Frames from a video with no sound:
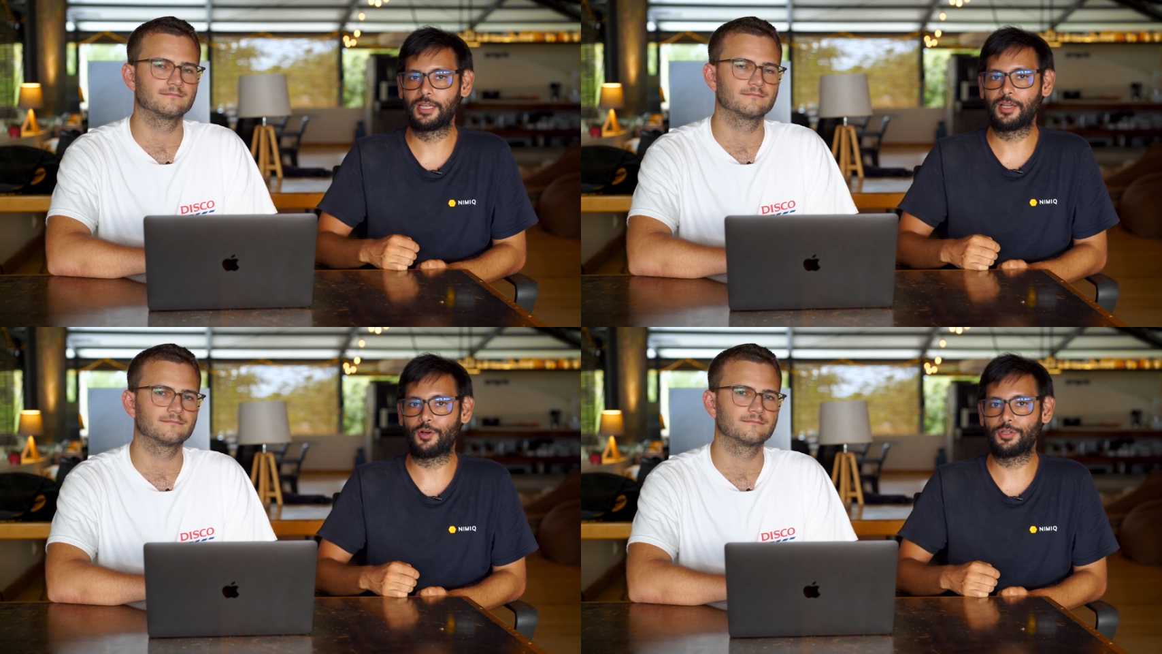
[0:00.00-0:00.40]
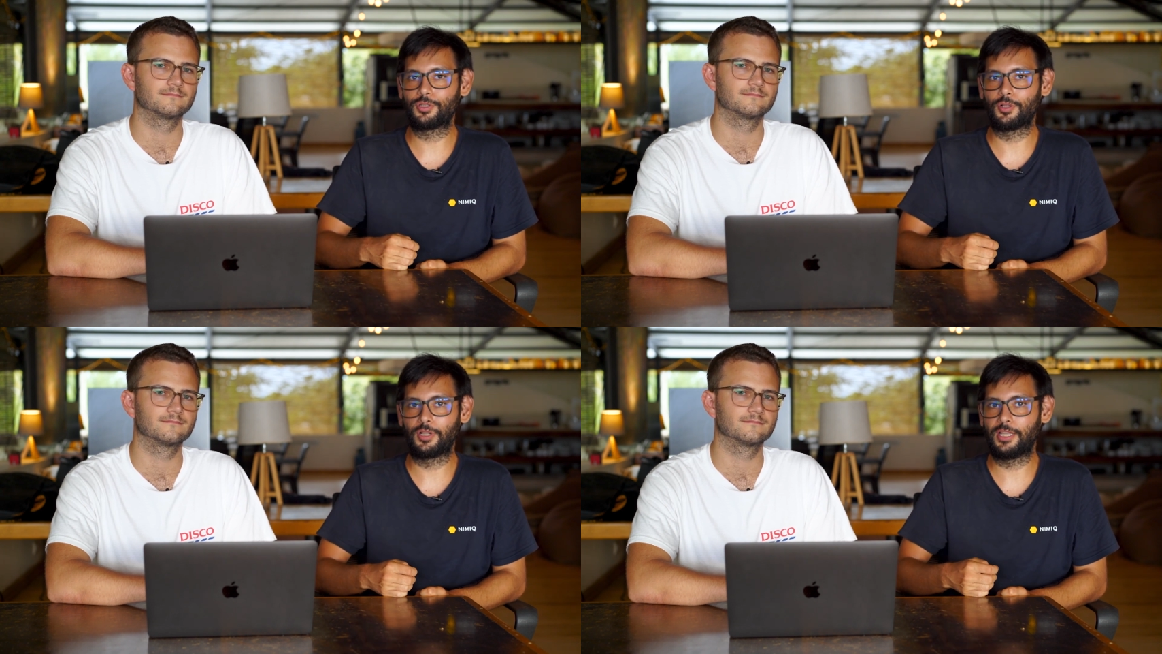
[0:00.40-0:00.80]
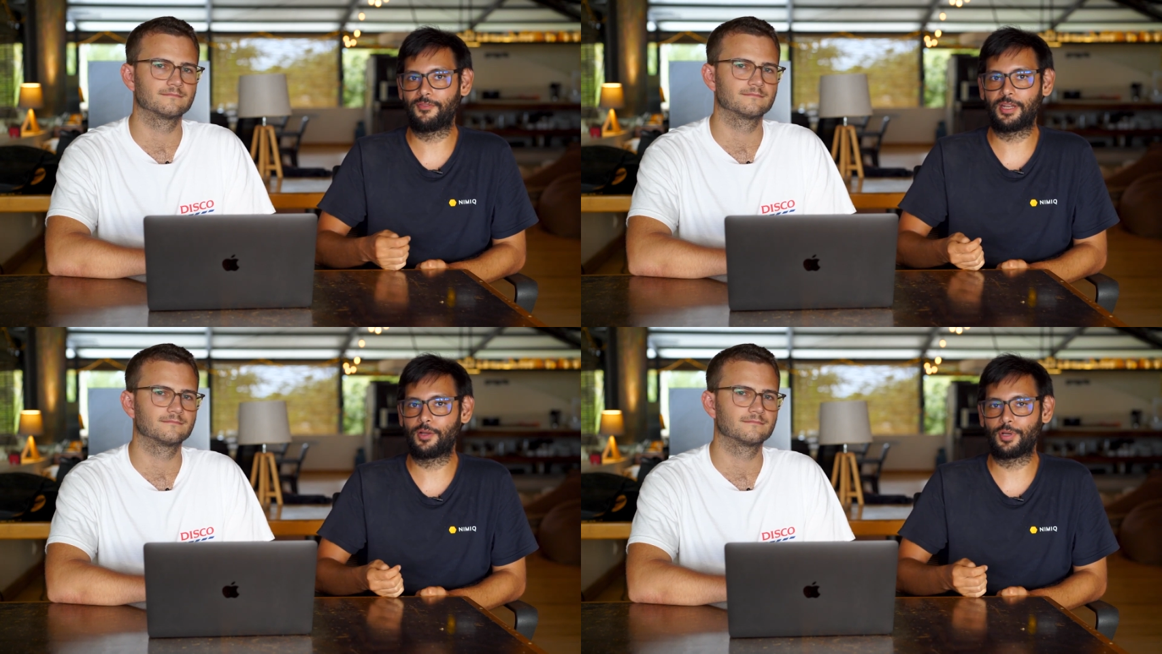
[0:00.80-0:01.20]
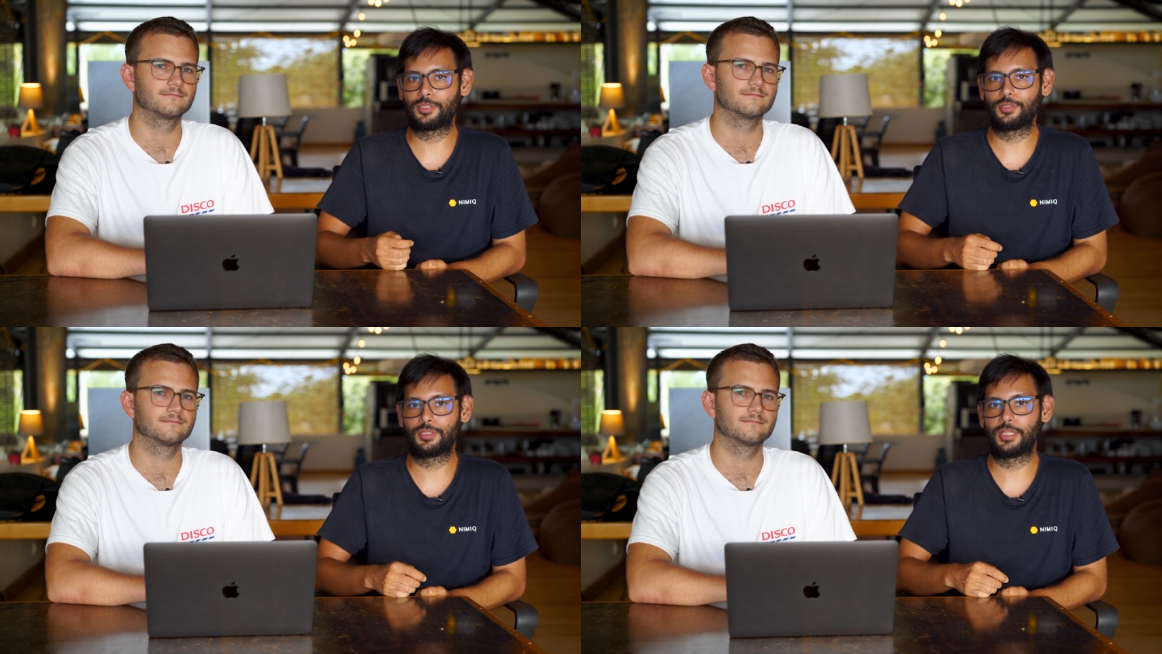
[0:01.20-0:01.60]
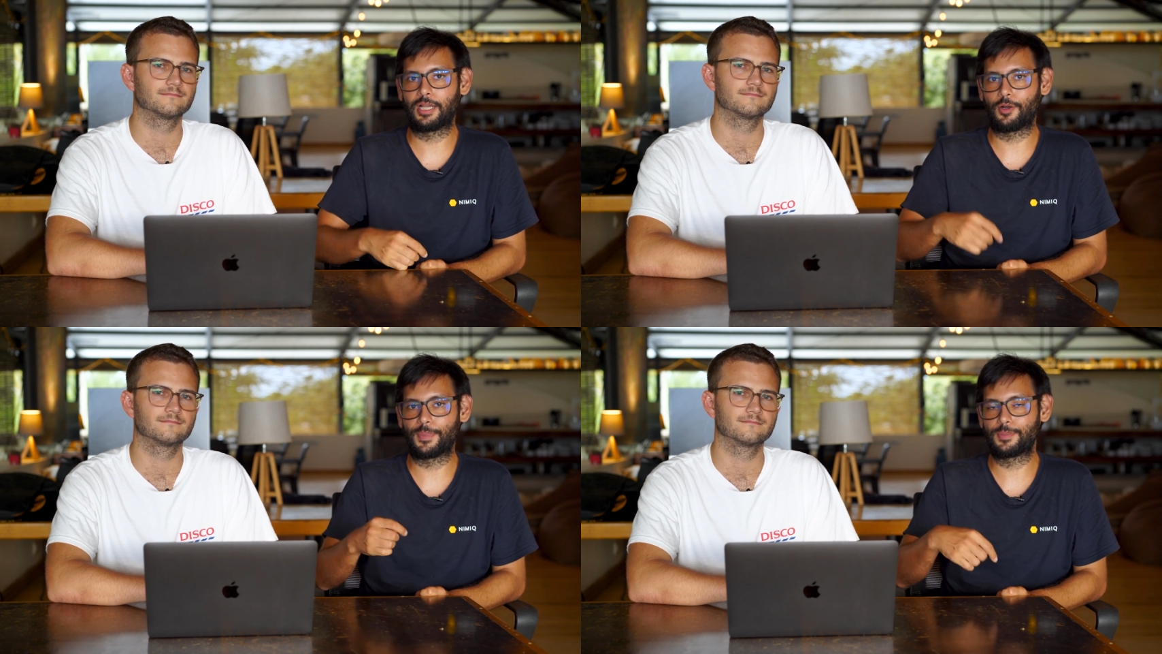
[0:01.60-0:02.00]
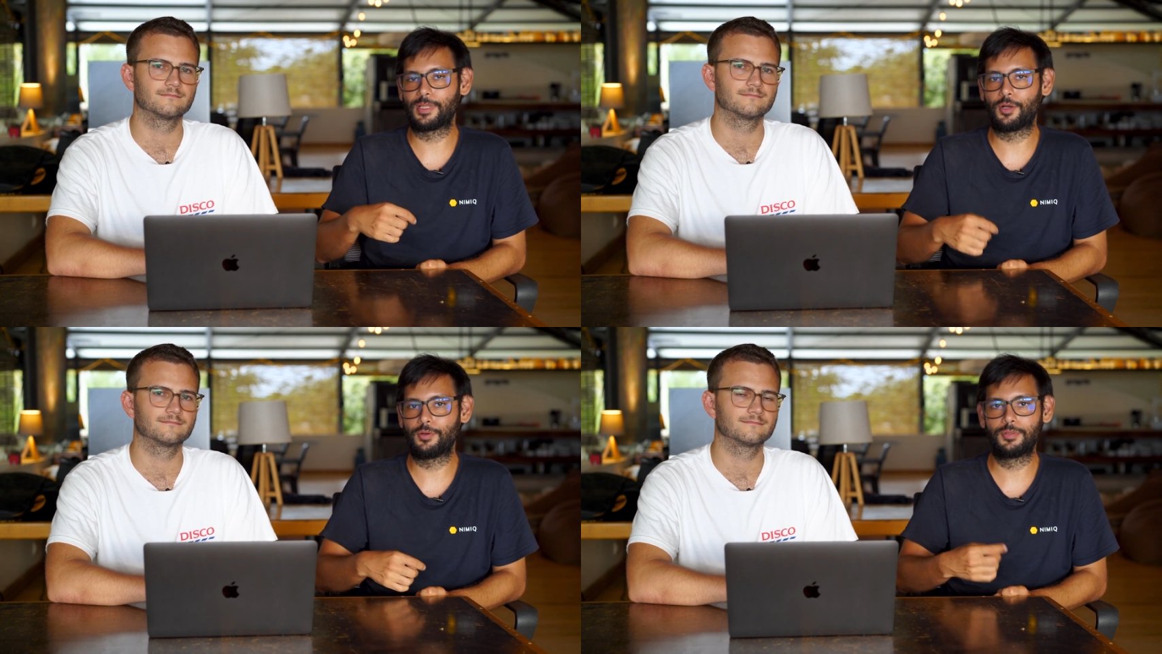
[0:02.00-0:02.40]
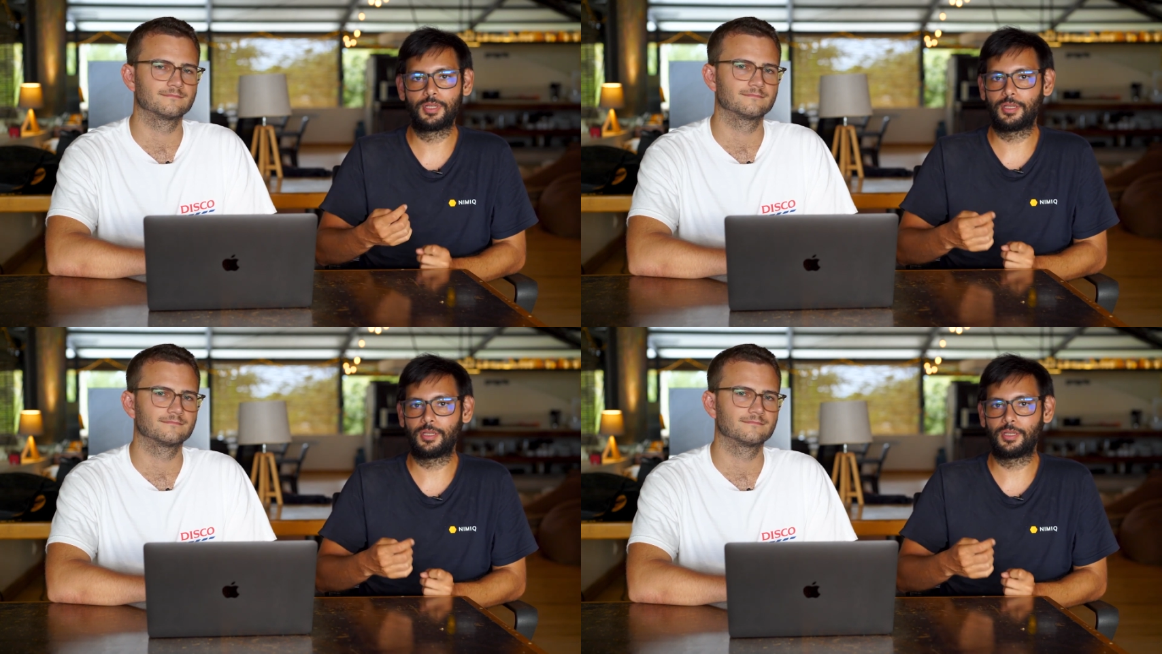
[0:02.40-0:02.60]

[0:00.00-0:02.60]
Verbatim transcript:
Speaker 1: Also, leave any questions in the comments below.